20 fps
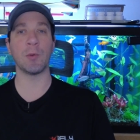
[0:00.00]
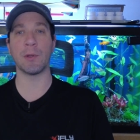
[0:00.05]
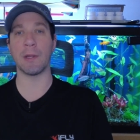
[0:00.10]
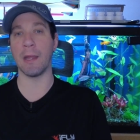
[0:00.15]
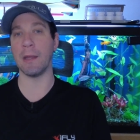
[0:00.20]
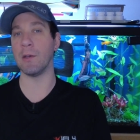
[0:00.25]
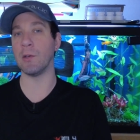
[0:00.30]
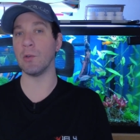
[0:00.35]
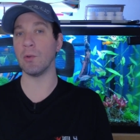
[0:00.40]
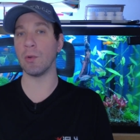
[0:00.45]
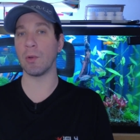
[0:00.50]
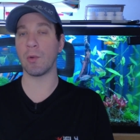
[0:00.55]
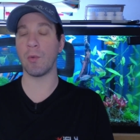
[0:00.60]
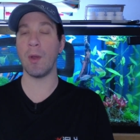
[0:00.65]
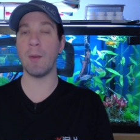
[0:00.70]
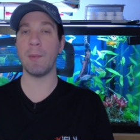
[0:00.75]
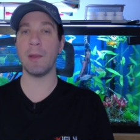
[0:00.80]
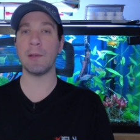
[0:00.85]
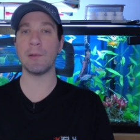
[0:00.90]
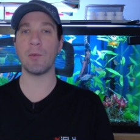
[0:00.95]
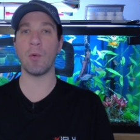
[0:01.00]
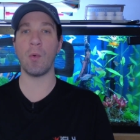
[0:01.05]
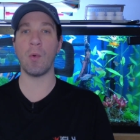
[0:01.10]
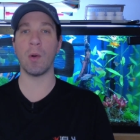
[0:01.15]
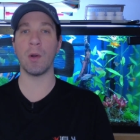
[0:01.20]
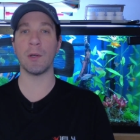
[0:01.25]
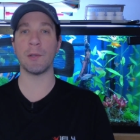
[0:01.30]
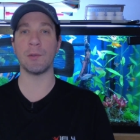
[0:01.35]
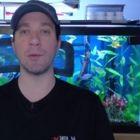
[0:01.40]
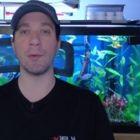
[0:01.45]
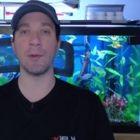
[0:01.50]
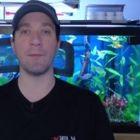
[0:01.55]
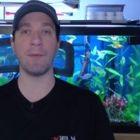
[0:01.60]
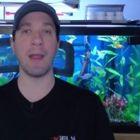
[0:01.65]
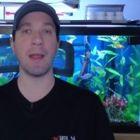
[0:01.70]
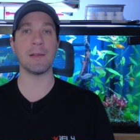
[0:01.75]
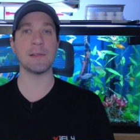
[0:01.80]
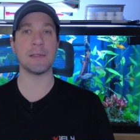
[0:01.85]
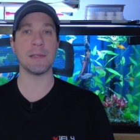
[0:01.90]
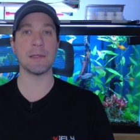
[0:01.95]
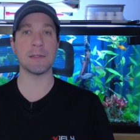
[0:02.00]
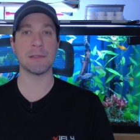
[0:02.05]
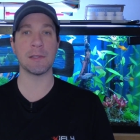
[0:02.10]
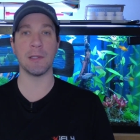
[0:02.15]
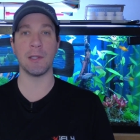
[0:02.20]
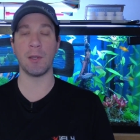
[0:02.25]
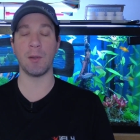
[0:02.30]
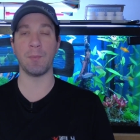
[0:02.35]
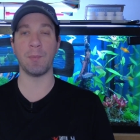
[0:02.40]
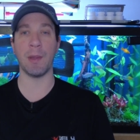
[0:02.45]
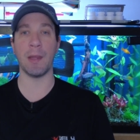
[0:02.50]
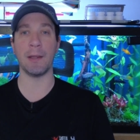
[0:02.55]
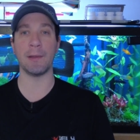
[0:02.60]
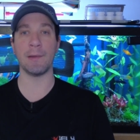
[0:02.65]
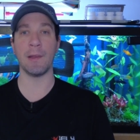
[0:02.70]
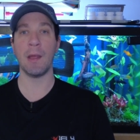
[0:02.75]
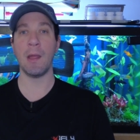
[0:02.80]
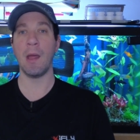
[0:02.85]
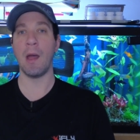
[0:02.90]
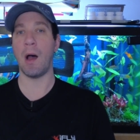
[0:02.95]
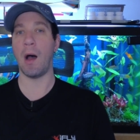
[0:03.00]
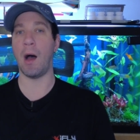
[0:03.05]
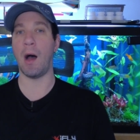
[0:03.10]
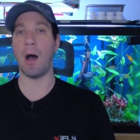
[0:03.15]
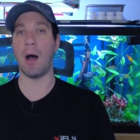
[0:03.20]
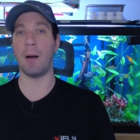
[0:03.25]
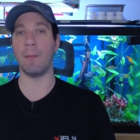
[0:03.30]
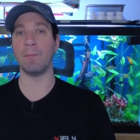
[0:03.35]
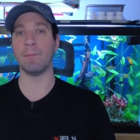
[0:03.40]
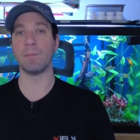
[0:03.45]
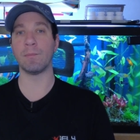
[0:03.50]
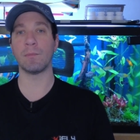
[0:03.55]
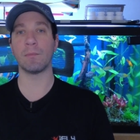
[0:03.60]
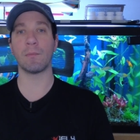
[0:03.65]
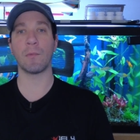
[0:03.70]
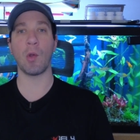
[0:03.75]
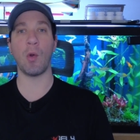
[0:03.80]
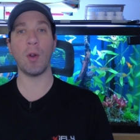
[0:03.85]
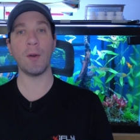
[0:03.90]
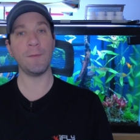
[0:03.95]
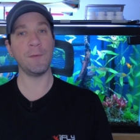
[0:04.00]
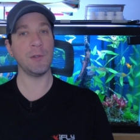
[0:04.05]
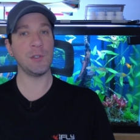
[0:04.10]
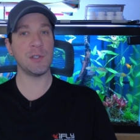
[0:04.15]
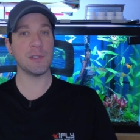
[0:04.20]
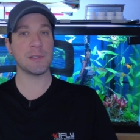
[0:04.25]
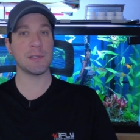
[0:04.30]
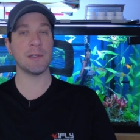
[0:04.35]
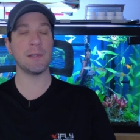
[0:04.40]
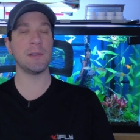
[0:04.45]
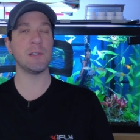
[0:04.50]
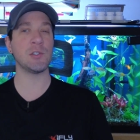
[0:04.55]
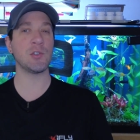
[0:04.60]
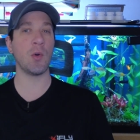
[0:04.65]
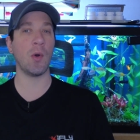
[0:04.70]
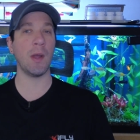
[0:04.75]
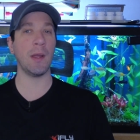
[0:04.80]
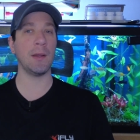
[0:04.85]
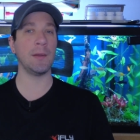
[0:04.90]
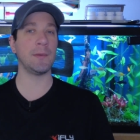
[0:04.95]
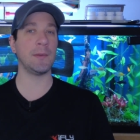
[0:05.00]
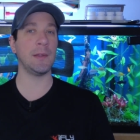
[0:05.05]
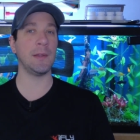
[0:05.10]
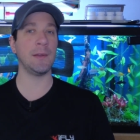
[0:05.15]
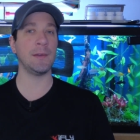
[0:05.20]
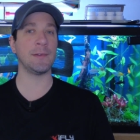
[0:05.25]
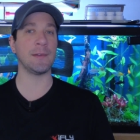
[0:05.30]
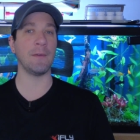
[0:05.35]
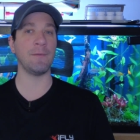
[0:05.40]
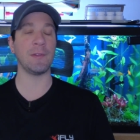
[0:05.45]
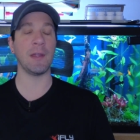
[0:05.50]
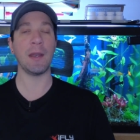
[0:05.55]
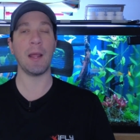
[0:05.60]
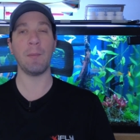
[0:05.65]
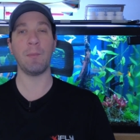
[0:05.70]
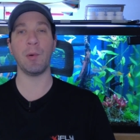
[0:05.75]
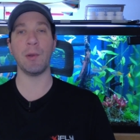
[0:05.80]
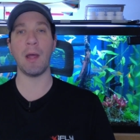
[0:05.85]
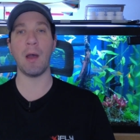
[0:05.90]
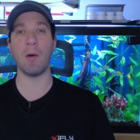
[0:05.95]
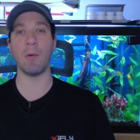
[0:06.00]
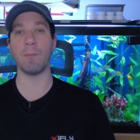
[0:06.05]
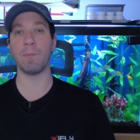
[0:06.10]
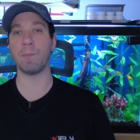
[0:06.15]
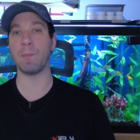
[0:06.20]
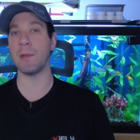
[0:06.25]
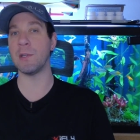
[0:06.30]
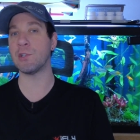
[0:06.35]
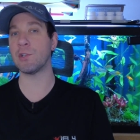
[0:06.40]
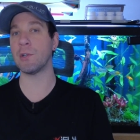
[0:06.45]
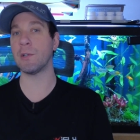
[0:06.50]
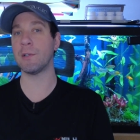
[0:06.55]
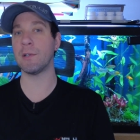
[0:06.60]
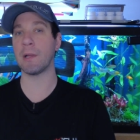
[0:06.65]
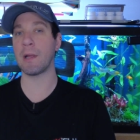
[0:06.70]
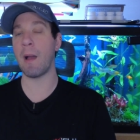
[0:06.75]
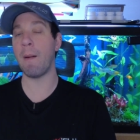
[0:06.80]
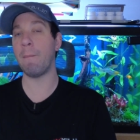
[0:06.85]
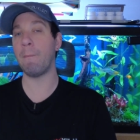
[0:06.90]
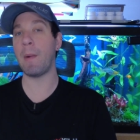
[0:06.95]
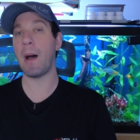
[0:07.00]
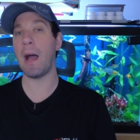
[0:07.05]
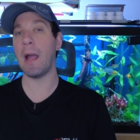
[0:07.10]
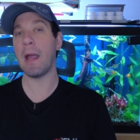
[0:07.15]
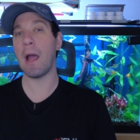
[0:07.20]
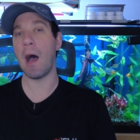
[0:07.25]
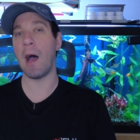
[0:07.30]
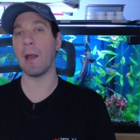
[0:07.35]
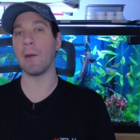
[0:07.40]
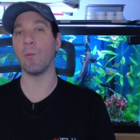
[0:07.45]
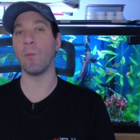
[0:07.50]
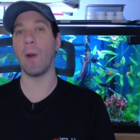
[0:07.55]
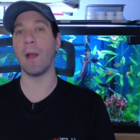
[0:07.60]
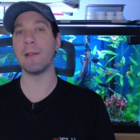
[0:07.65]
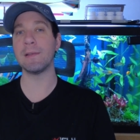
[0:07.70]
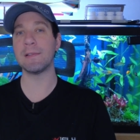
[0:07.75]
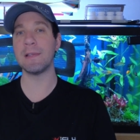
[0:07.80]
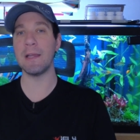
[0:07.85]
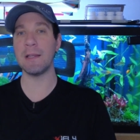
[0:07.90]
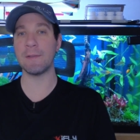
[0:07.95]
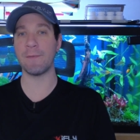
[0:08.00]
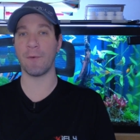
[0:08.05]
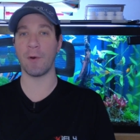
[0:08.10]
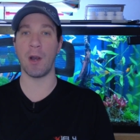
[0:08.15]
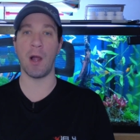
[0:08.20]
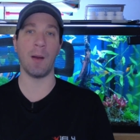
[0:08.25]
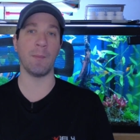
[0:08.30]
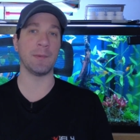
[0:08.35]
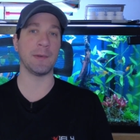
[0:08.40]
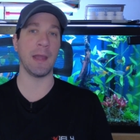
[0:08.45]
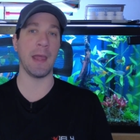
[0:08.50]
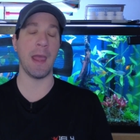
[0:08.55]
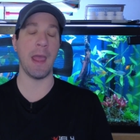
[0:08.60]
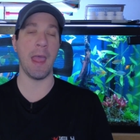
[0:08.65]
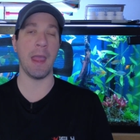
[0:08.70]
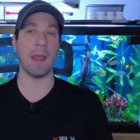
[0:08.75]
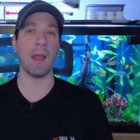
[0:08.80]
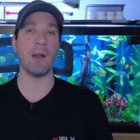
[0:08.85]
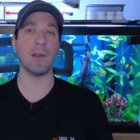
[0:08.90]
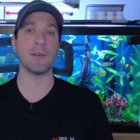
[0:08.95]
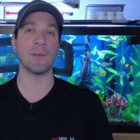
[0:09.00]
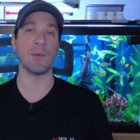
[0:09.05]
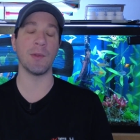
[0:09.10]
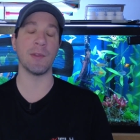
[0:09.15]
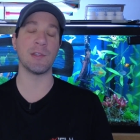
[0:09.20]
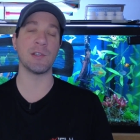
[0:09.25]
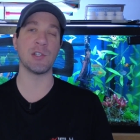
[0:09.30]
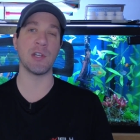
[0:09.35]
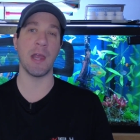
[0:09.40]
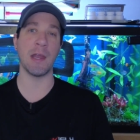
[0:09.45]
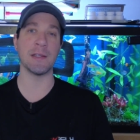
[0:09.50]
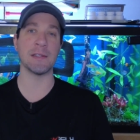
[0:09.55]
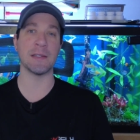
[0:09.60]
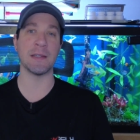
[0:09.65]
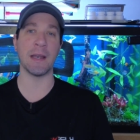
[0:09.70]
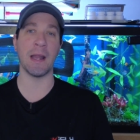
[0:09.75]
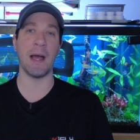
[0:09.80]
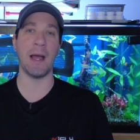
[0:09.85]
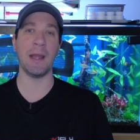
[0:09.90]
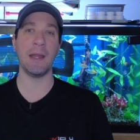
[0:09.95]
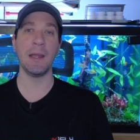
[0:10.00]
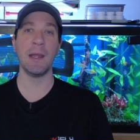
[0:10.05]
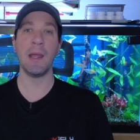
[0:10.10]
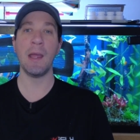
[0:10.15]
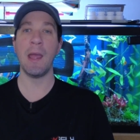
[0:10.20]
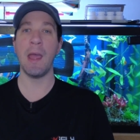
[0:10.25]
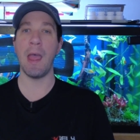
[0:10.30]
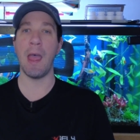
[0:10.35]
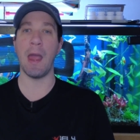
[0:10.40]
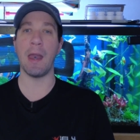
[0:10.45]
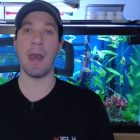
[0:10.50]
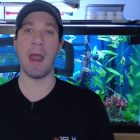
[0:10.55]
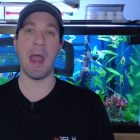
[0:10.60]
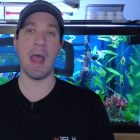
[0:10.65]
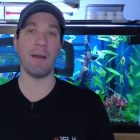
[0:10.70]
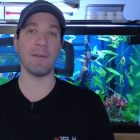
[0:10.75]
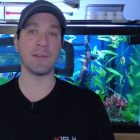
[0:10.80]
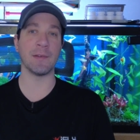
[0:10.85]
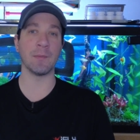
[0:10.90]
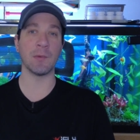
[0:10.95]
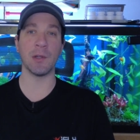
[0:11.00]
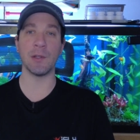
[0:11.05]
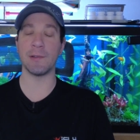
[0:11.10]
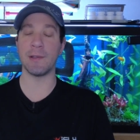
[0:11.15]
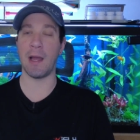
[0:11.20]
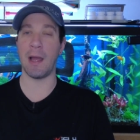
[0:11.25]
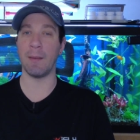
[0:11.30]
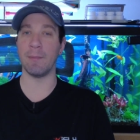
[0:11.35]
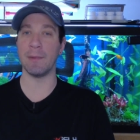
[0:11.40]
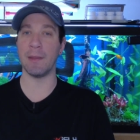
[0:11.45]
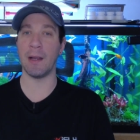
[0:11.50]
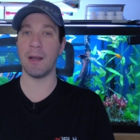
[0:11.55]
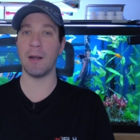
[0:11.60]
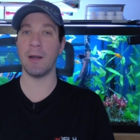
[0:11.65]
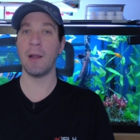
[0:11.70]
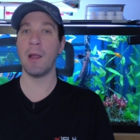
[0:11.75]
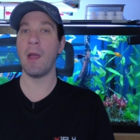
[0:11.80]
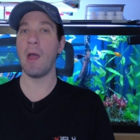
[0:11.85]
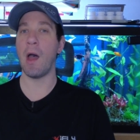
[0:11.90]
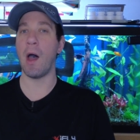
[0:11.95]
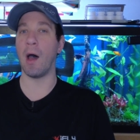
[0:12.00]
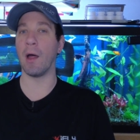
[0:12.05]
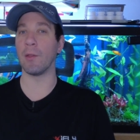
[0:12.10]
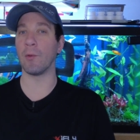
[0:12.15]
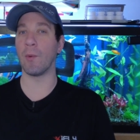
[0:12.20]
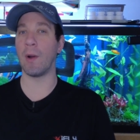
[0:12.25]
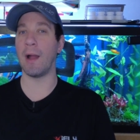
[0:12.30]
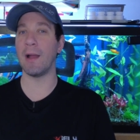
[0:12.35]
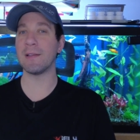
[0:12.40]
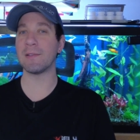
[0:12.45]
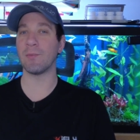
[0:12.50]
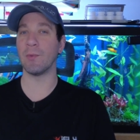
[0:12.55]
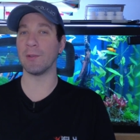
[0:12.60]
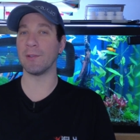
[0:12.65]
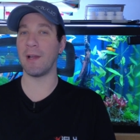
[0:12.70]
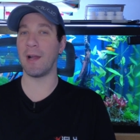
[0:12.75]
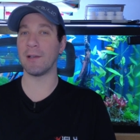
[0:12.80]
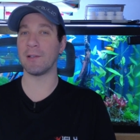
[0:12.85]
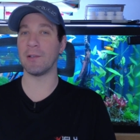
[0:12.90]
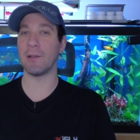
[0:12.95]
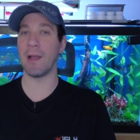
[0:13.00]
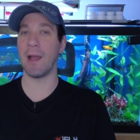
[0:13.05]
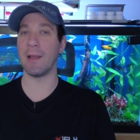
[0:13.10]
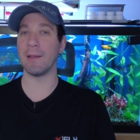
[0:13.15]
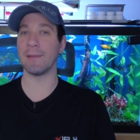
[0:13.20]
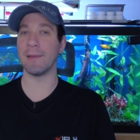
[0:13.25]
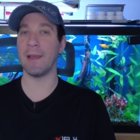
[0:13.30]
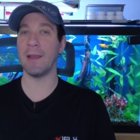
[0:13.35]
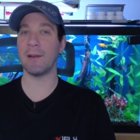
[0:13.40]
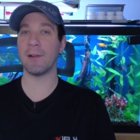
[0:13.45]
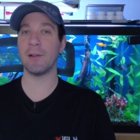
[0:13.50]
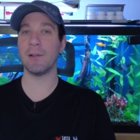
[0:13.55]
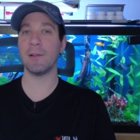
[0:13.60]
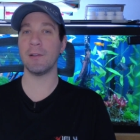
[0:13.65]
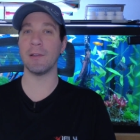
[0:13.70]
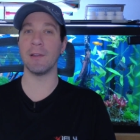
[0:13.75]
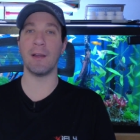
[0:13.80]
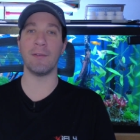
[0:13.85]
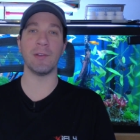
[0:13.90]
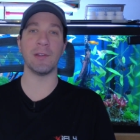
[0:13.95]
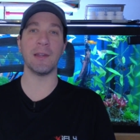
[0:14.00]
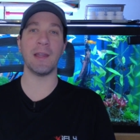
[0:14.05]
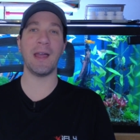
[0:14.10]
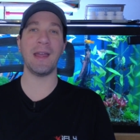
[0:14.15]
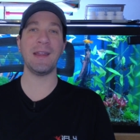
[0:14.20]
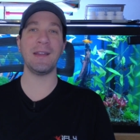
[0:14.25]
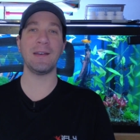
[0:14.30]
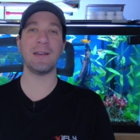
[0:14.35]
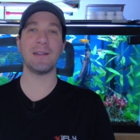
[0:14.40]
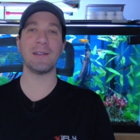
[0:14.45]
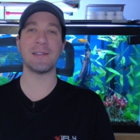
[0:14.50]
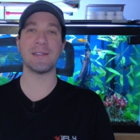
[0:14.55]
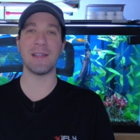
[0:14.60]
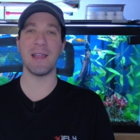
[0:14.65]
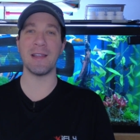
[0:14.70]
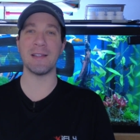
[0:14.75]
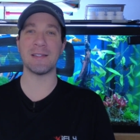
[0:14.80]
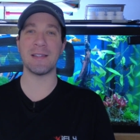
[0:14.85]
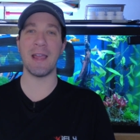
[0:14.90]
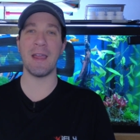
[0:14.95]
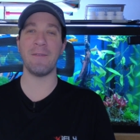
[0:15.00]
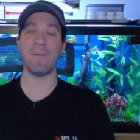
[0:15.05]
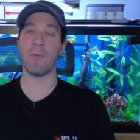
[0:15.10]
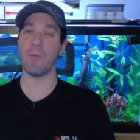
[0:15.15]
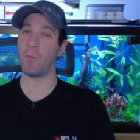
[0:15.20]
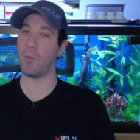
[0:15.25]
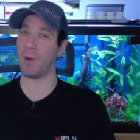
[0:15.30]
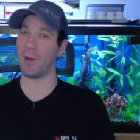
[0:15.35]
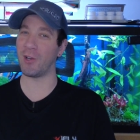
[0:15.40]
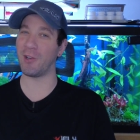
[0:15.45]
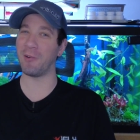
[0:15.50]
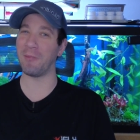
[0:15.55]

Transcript: get new equipment or to advance things a little bit. Um, or if you just enjoy the stuff that I put out. Be sure to come by on Wednesdays for Hump Day Hangouts with Chase and I and have some good time there. Otherwise, we'll talk to you guys later. Love and light. Stay safe. Wear your